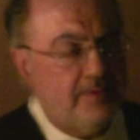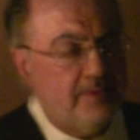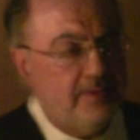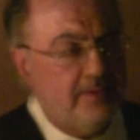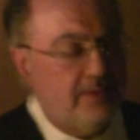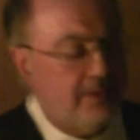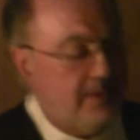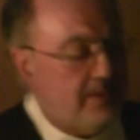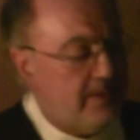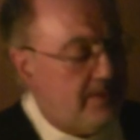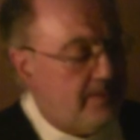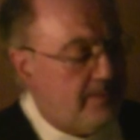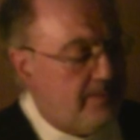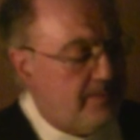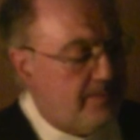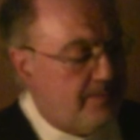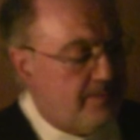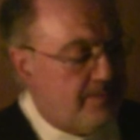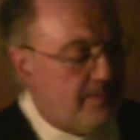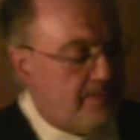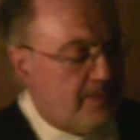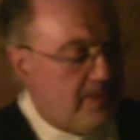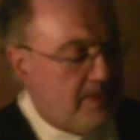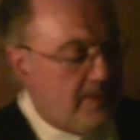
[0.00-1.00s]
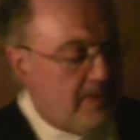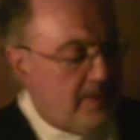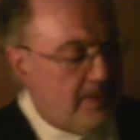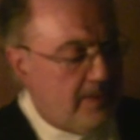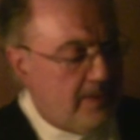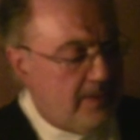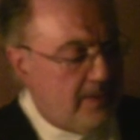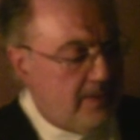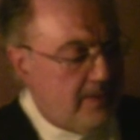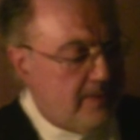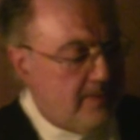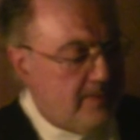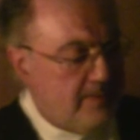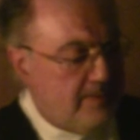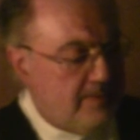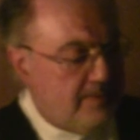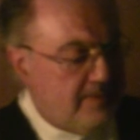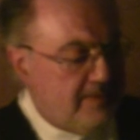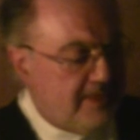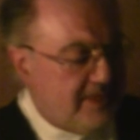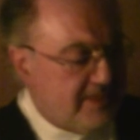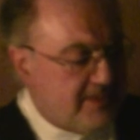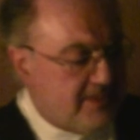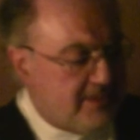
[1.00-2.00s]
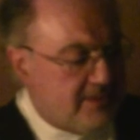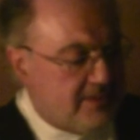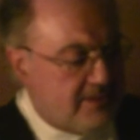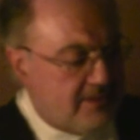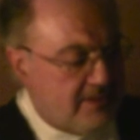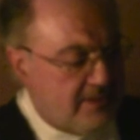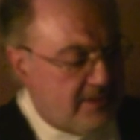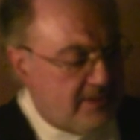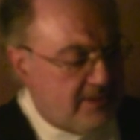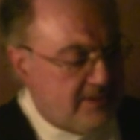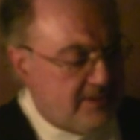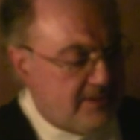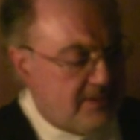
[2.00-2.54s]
the necessary